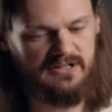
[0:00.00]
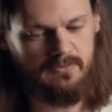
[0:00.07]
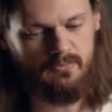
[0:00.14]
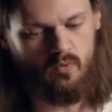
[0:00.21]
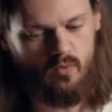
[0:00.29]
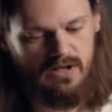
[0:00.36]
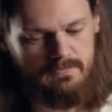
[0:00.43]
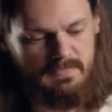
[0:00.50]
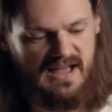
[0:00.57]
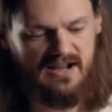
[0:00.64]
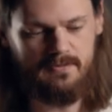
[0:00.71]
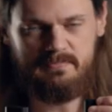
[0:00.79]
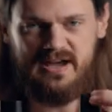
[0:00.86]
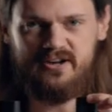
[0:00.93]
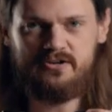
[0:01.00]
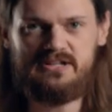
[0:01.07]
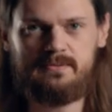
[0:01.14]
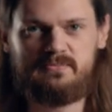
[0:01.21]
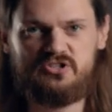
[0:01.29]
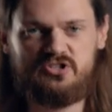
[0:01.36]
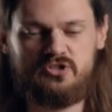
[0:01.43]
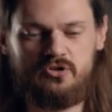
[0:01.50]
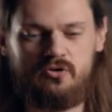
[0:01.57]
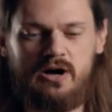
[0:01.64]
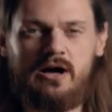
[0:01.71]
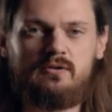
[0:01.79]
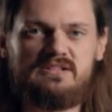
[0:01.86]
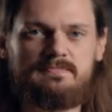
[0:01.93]
number one, backup battery number two.
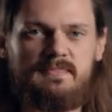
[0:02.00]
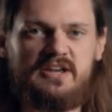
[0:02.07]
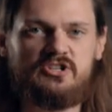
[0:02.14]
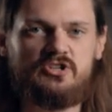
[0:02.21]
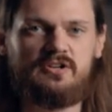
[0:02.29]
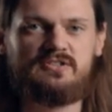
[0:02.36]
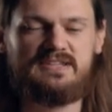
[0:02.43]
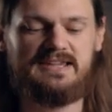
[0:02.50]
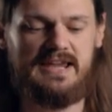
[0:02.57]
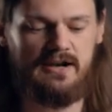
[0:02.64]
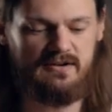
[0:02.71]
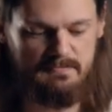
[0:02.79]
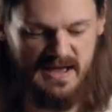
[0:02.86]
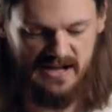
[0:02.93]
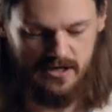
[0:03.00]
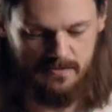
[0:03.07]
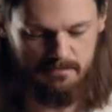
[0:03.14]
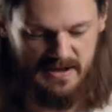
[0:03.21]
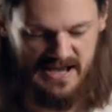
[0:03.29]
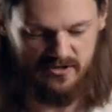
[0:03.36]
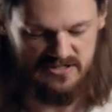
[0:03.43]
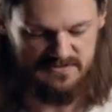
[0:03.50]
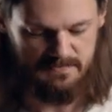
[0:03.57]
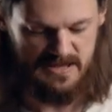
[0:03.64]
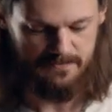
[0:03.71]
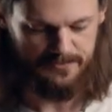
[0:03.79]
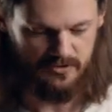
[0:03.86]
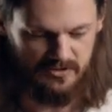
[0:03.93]
Always make sure to carry backup batteries,
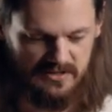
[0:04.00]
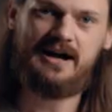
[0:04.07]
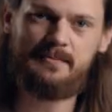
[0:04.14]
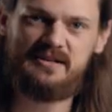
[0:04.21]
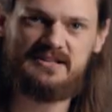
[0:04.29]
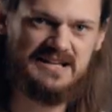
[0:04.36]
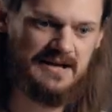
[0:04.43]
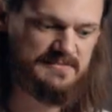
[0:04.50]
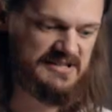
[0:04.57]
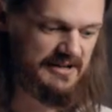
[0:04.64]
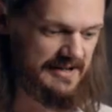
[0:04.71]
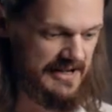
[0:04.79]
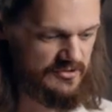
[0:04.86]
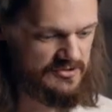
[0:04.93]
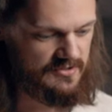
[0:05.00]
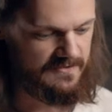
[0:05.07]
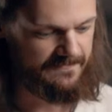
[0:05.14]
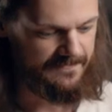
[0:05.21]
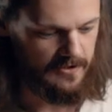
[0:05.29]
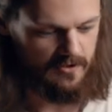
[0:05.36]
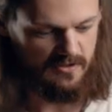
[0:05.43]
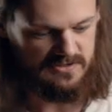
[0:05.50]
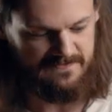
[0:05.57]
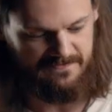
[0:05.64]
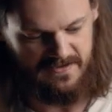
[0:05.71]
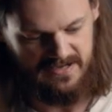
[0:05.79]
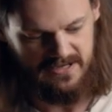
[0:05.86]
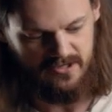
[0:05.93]
people. How many times I'm out doing photos,
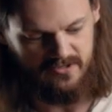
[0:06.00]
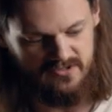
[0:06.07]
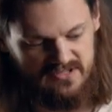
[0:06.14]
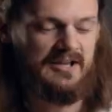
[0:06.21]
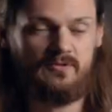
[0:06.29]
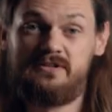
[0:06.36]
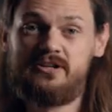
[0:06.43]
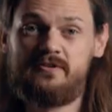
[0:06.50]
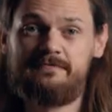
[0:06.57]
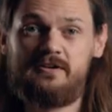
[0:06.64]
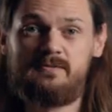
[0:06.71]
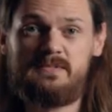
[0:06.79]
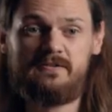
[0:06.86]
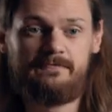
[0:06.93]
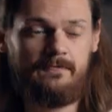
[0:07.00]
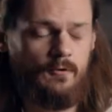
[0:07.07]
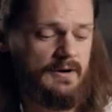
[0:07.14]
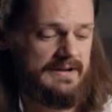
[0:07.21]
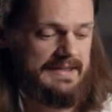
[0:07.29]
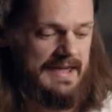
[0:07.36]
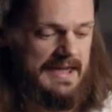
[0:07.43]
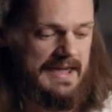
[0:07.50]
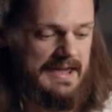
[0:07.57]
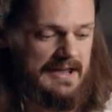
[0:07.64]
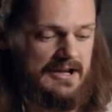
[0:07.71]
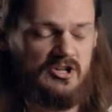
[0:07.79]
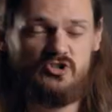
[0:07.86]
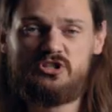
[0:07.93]
videos, and when you're filming 4K,
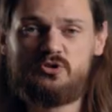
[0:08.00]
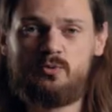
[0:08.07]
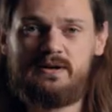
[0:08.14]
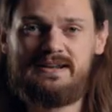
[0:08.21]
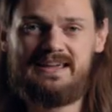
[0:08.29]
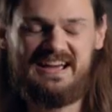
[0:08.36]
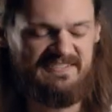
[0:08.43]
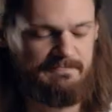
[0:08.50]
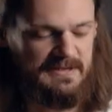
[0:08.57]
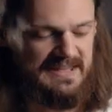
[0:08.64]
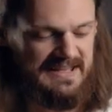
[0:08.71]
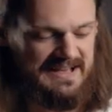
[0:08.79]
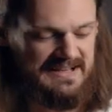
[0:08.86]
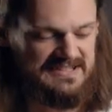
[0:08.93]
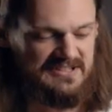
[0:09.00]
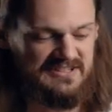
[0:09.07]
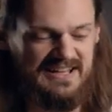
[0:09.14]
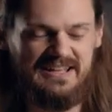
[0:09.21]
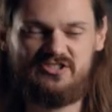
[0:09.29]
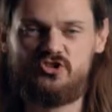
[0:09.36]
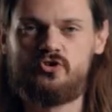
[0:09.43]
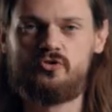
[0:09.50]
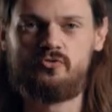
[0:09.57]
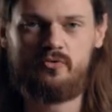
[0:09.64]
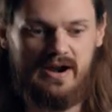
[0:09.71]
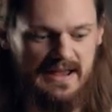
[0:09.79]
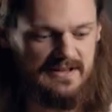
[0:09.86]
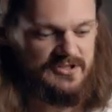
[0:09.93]
120 FPS, it
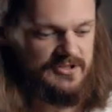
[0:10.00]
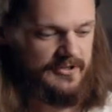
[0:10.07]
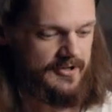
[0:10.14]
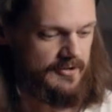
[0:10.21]
drains through